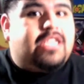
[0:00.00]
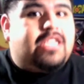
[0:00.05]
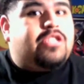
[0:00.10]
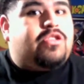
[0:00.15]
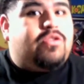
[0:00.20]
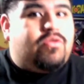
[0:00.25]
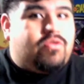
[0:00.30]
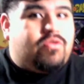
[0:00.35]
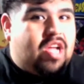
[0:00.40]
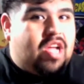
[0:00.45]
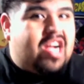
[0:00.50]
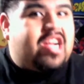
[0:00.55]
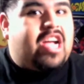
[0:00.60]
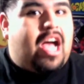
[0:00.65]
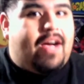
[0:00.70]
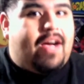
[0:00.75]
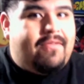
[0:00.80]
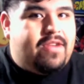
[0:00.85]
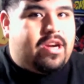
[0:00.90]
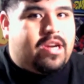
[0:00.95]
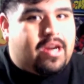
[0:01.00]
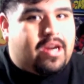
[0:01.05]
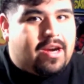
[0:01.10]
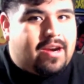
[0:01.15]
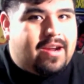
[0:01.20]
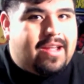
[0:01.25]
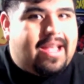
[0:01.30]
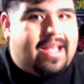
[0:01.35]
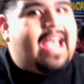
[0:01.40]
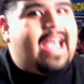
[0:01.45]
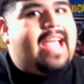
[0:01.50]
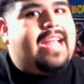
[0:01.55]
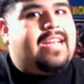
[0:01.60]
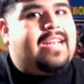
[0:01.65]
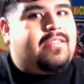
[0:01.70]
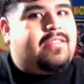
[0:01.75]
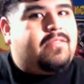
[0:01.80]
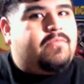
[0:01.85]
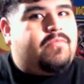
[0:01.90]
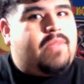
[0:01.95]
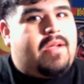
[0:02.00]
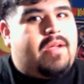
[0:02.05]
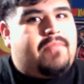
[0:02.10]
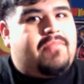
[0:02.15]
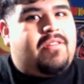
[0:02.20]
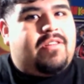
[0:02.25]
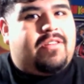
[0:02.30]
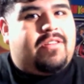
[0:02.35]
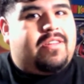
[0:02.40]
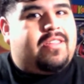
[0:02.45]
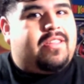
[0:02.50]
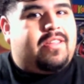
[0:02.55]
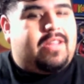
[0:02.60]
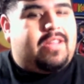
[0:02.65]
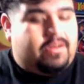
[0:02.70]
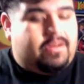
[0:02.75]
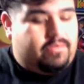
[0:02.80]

to the governor and remember